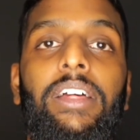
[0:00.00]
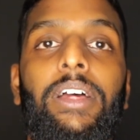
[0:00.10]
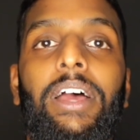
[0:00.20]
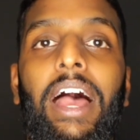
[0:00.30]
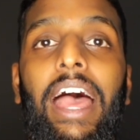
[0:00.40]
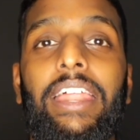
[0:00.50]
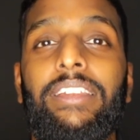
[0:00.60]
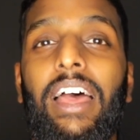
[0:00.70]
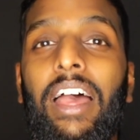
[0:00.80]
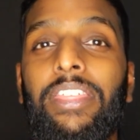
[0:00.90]

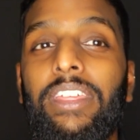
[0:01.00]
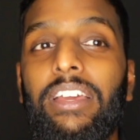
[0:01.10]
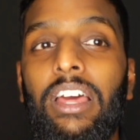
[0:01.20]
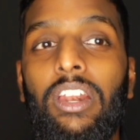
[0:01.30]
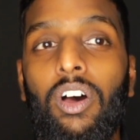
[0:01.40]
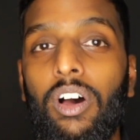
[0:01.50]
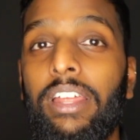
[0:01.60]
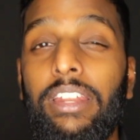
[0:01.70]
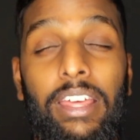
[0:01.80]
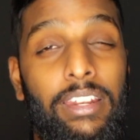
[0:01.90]
and I think a lot,
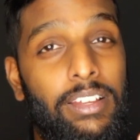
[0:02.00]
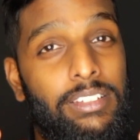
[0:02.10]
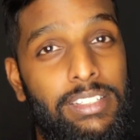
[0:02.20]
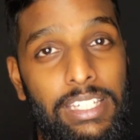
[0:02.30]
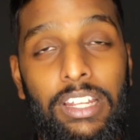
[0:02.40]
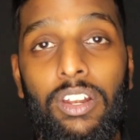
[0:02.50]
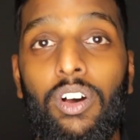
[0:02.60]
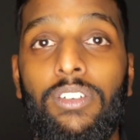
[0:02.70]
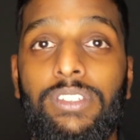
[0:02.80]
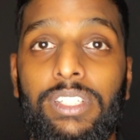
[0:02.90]
and I've seen a
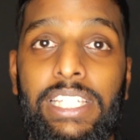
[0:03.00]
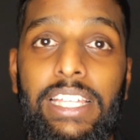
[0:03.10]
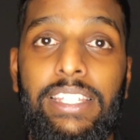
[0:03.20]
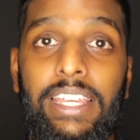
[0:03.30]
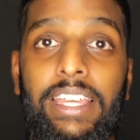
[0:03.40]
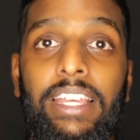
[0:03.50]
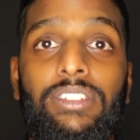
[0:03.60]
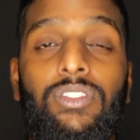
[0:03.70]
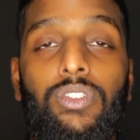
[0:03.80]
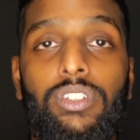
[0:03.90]
lot of success here
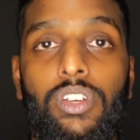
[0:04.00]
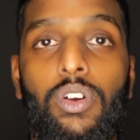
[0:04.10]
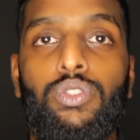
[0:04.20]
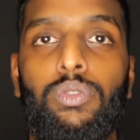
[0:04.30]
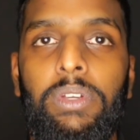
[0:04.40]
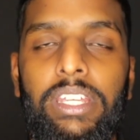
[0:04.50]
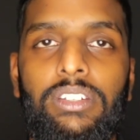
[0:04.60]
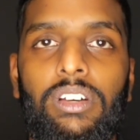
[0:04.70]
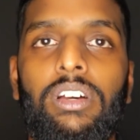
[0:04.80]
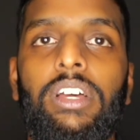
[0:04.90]
is through social
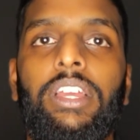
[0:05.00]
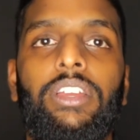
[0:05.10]
media.